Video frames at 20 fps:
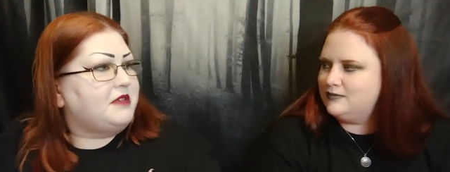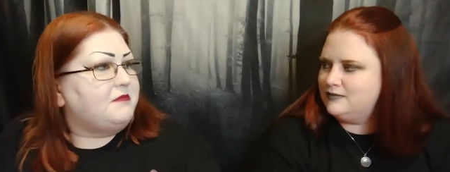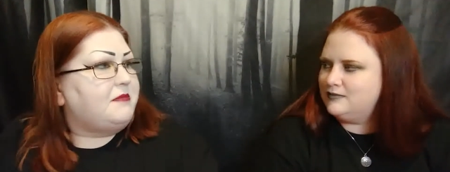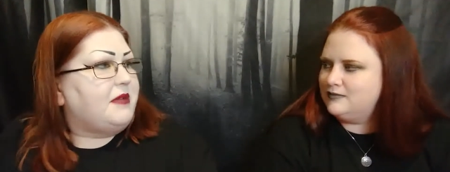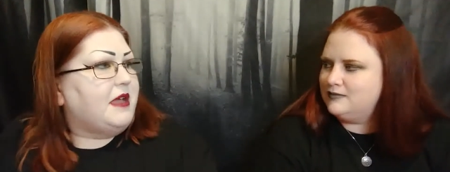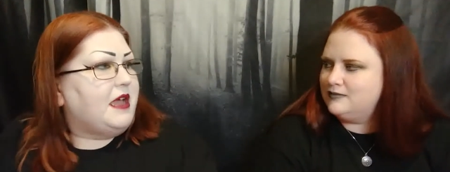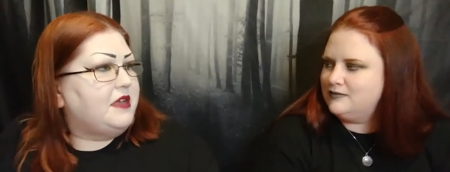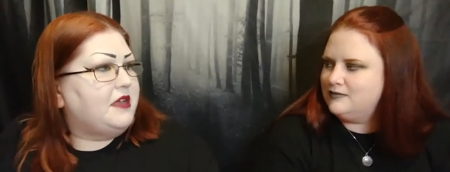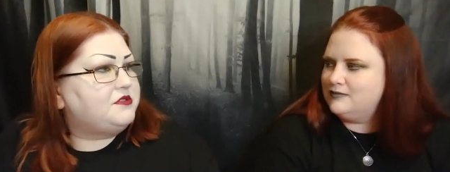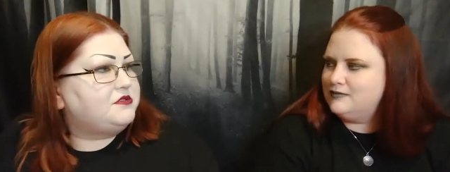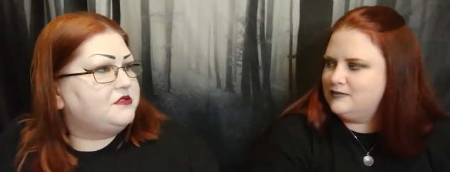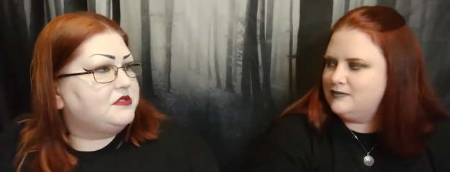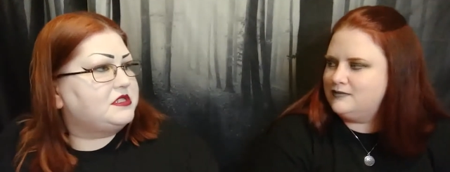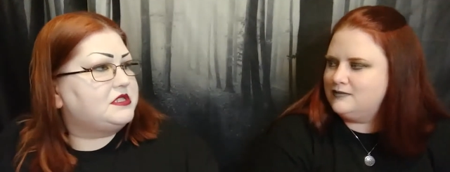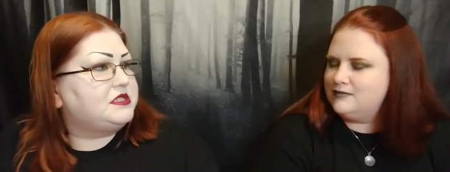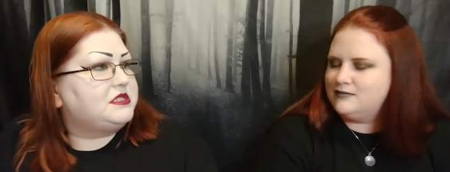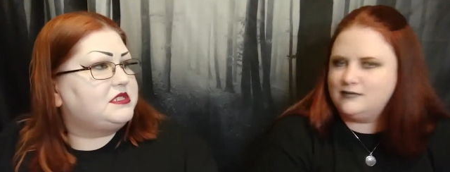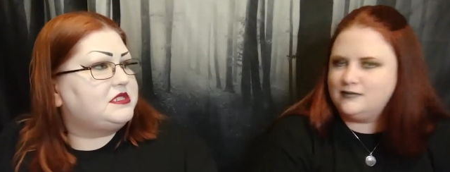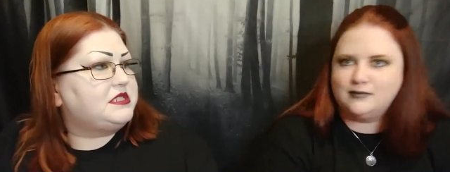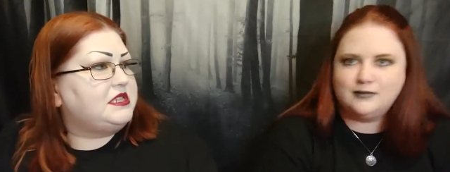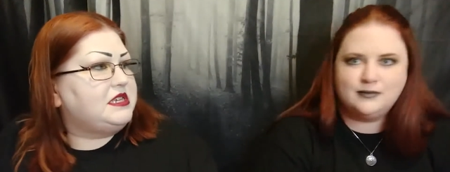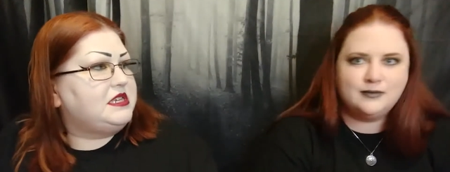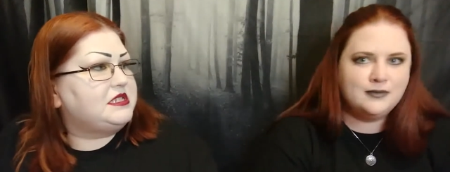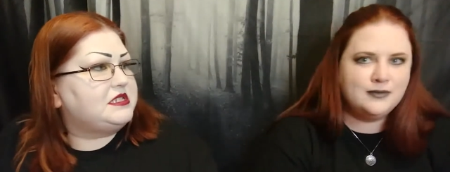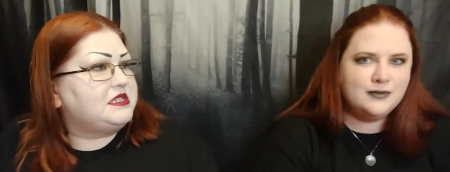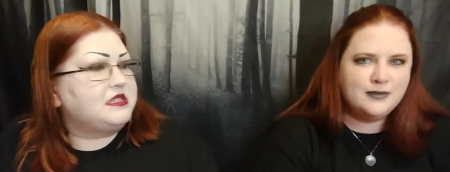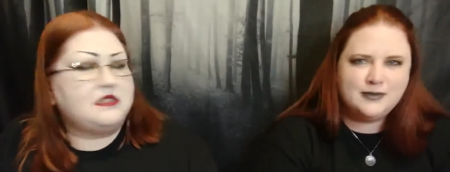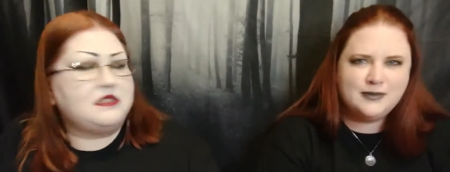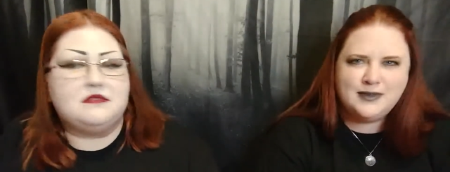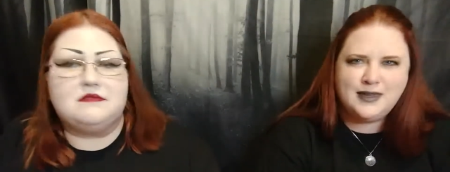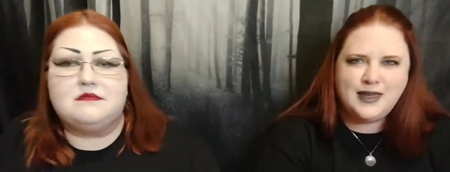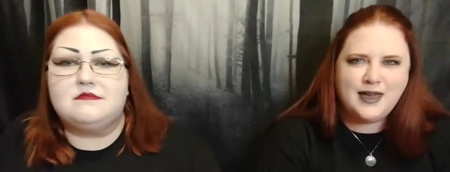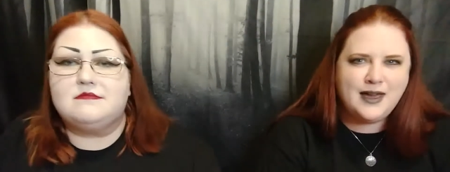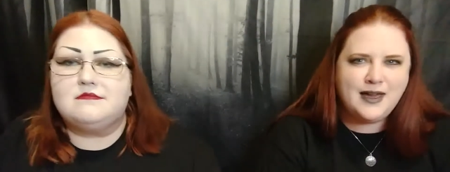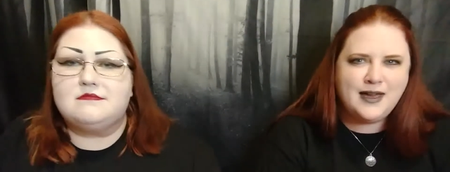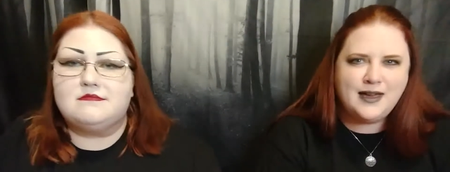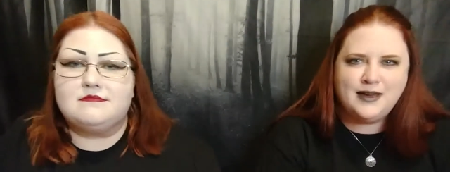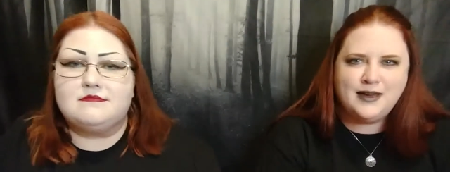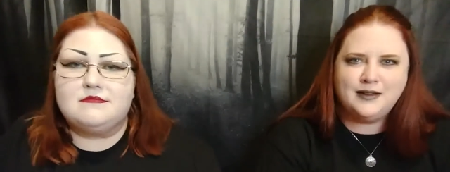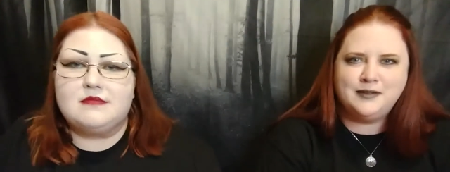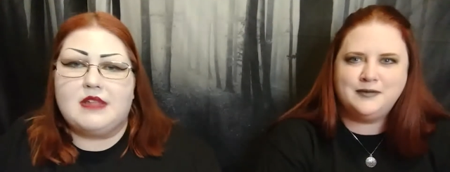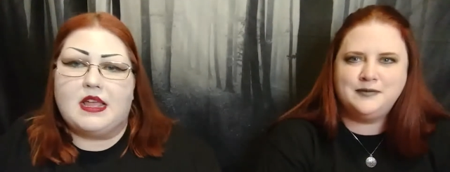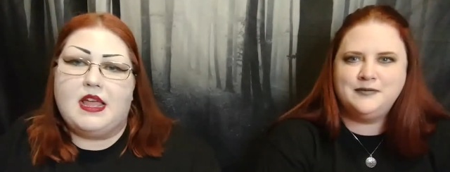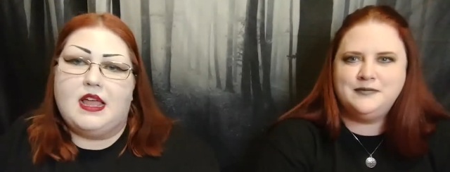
Speaker 1: Patrick's season. Yeah.